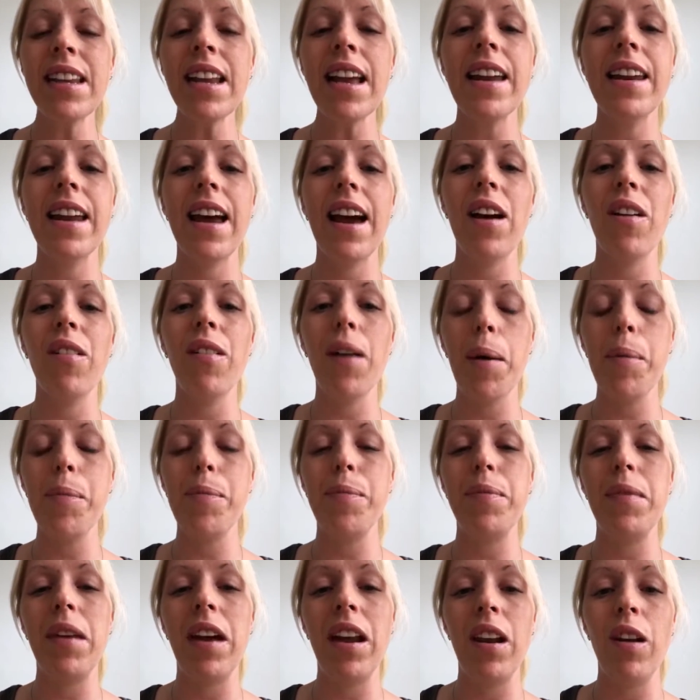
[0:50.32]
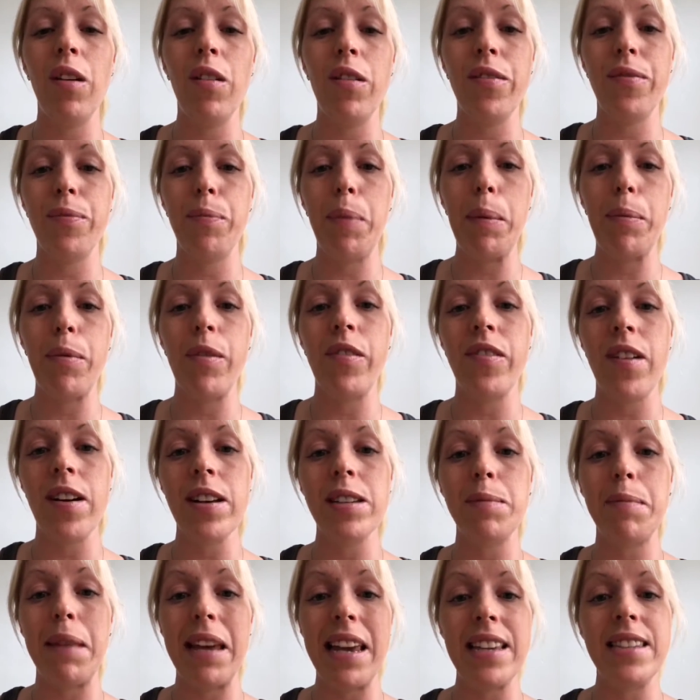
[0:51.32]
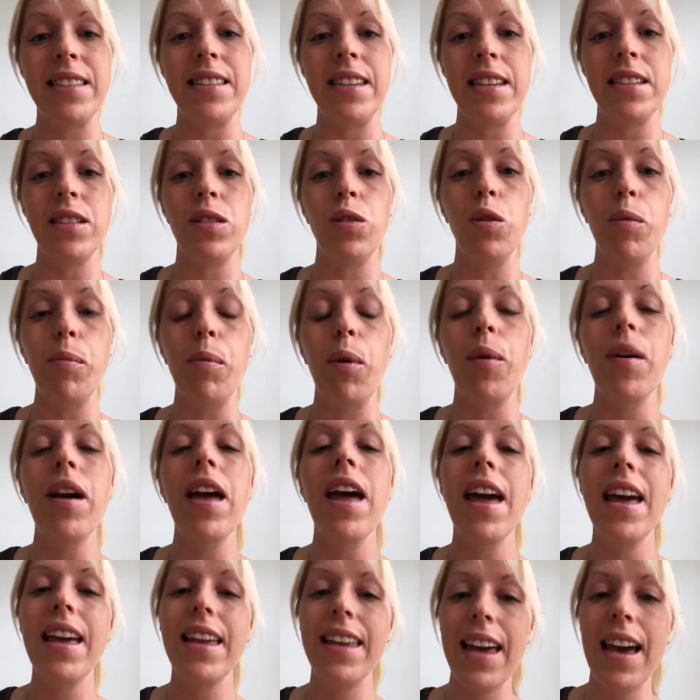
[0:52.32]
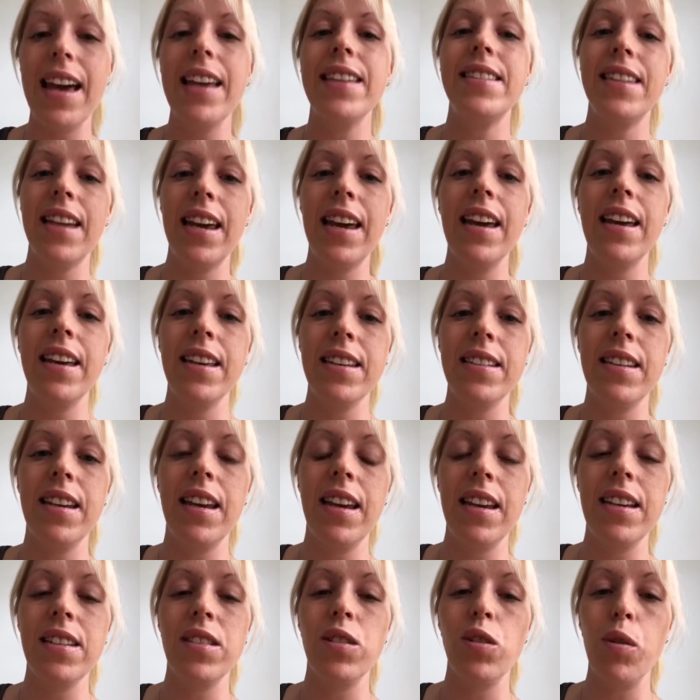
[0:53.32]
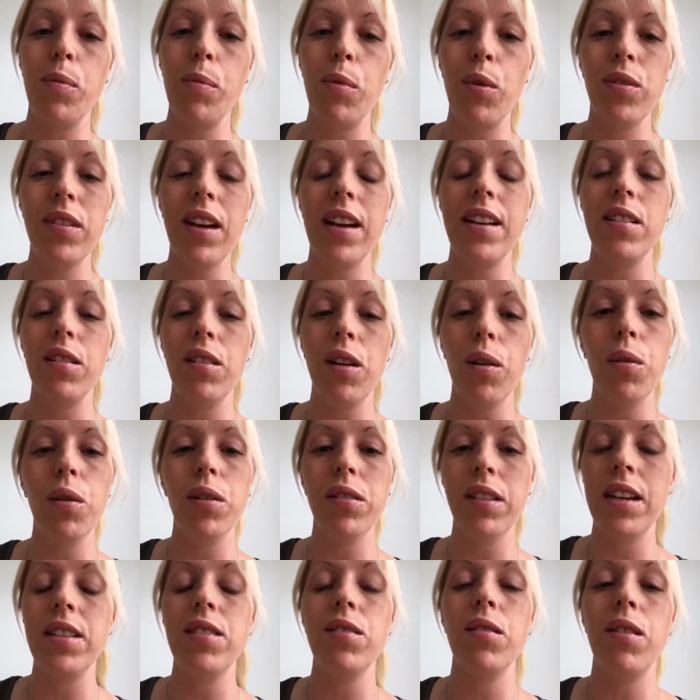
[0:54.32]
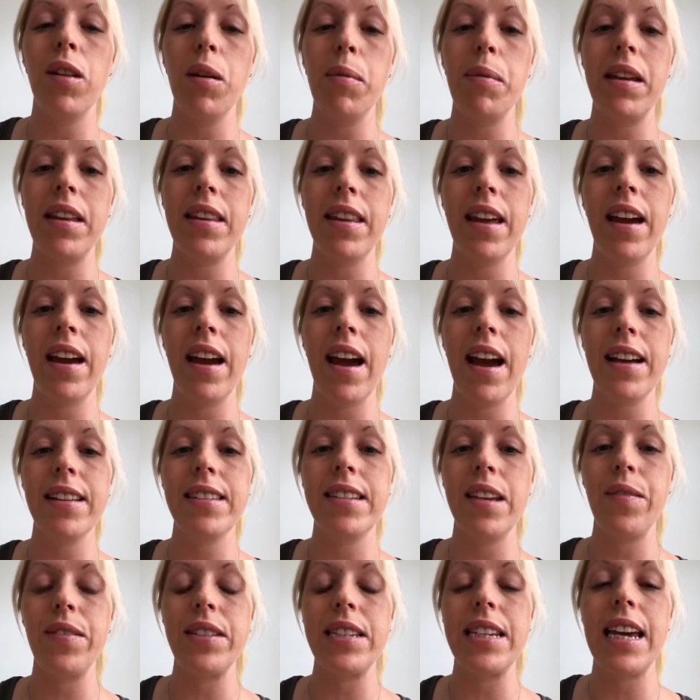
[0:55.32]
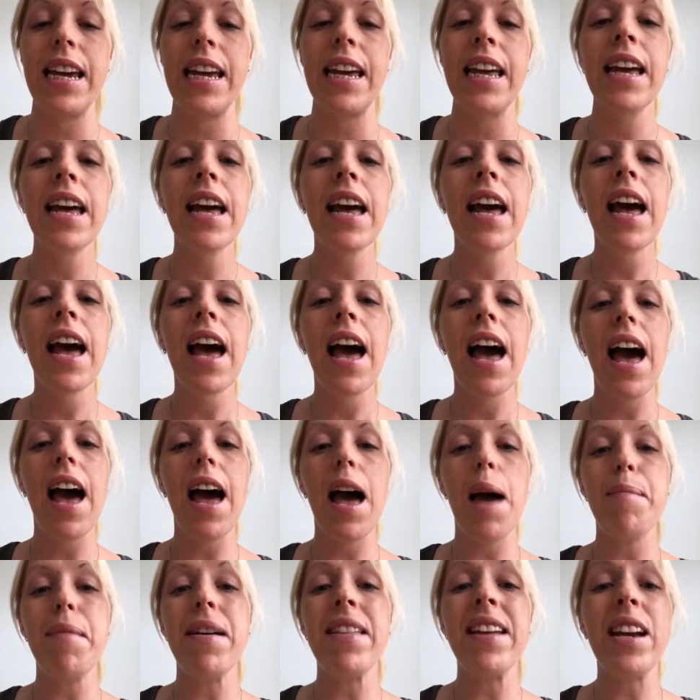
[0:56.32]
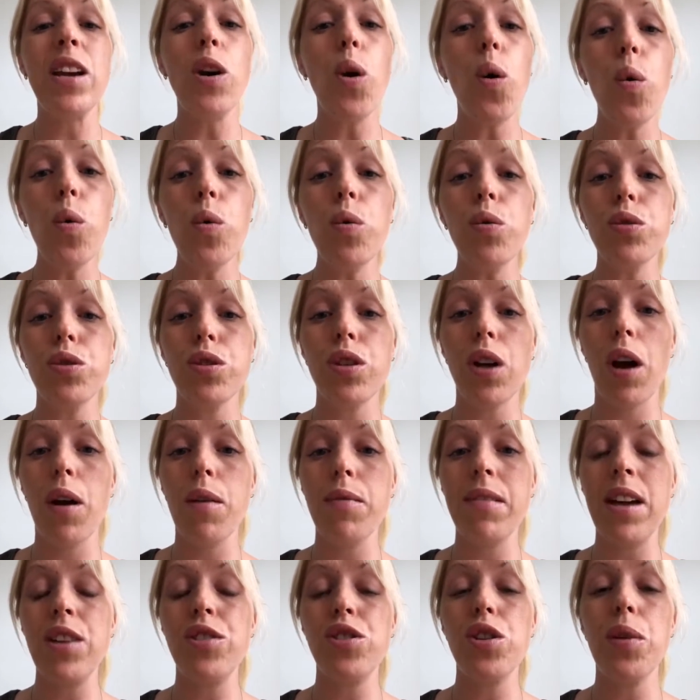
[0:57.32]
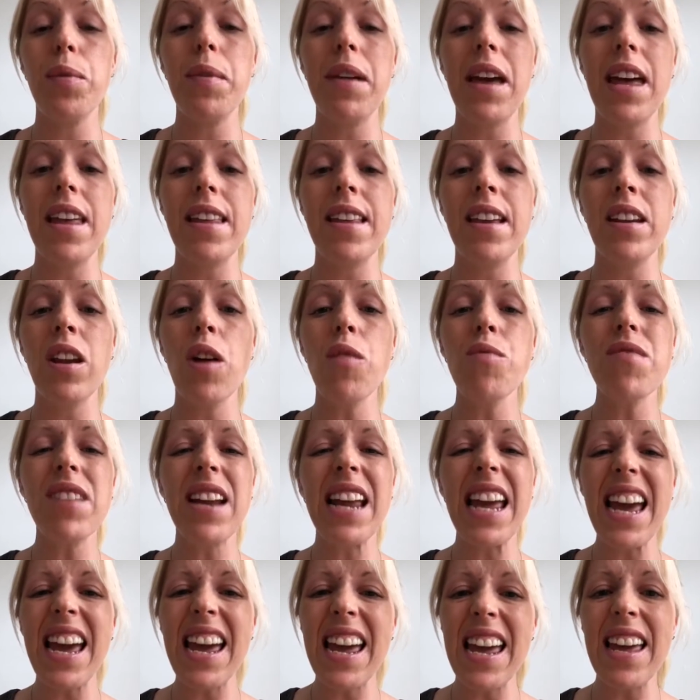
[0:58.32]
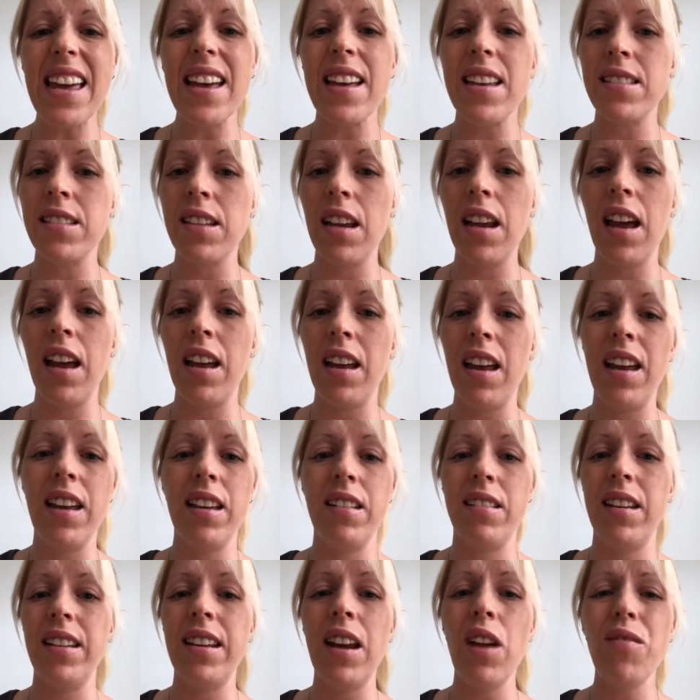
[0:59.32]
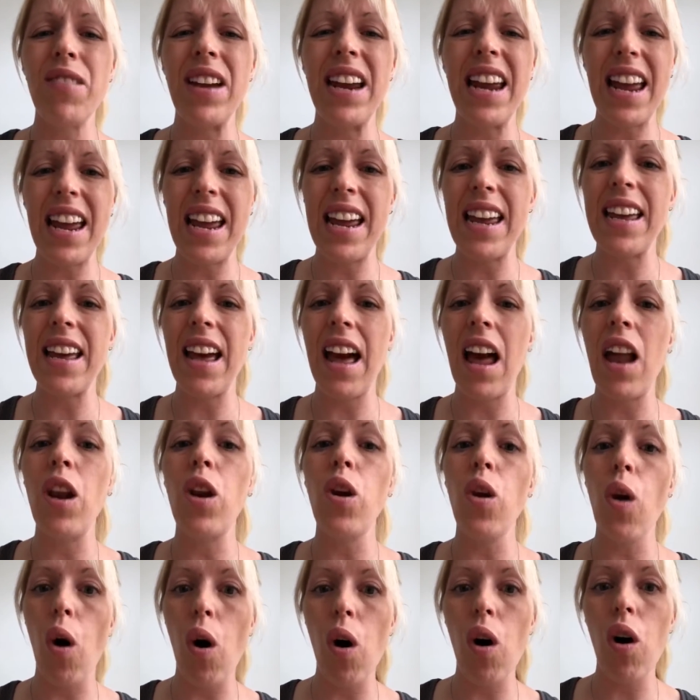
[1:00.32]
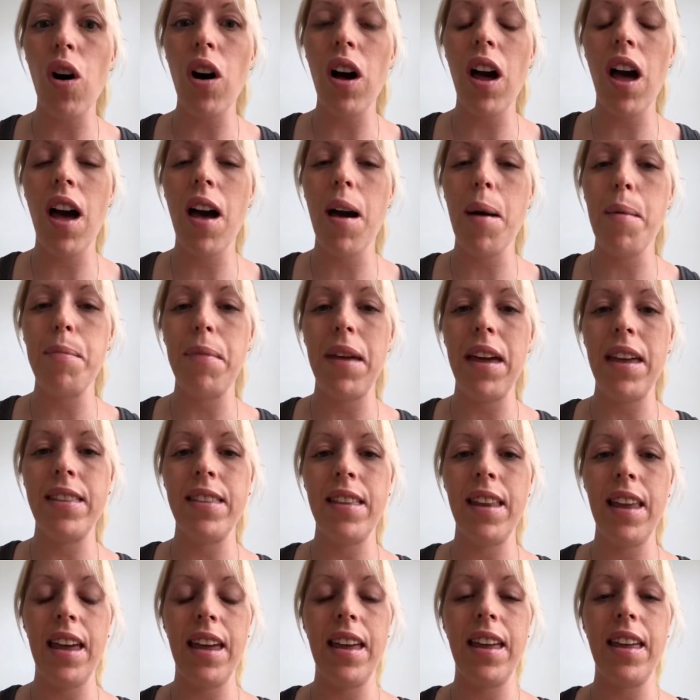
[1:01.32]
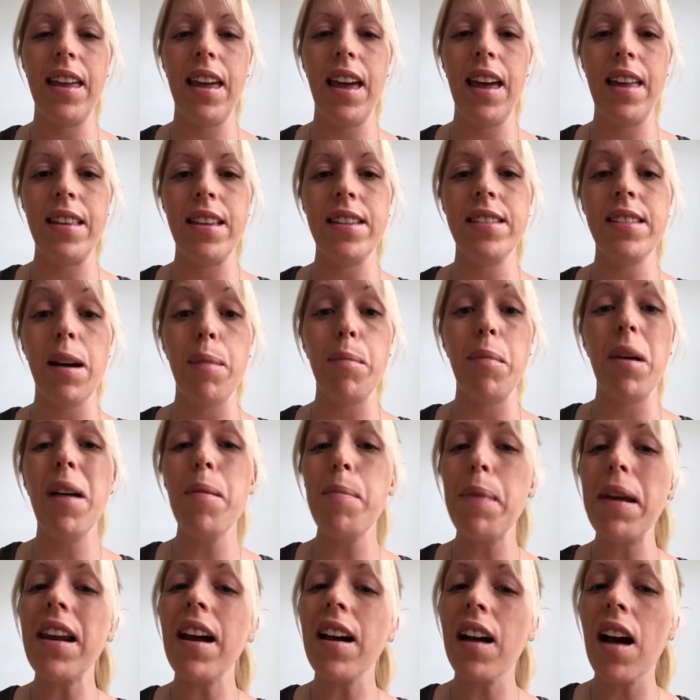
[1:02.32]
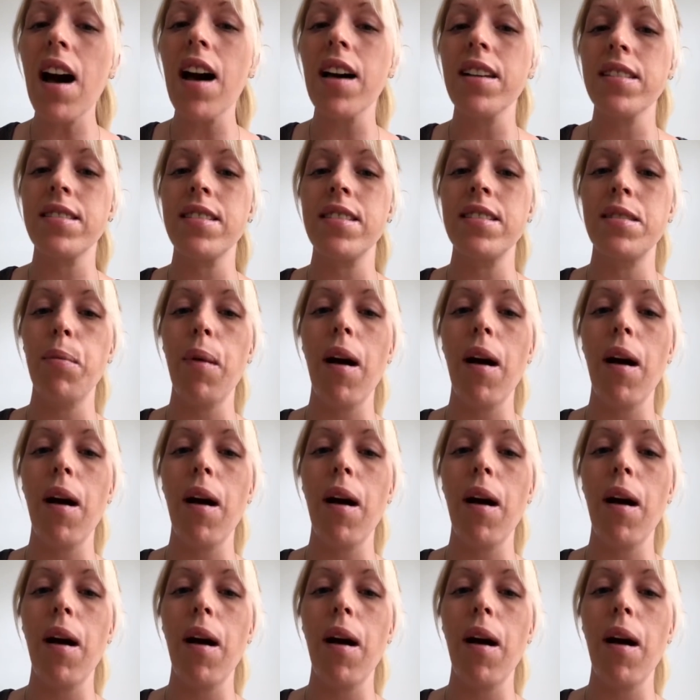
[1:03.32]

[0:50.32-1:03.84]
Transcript: Now, a lot of people have asked me, is this normal? Yes, it is normal. They do limit their activity, and they don't really eat a lot in the summer. A bit like us as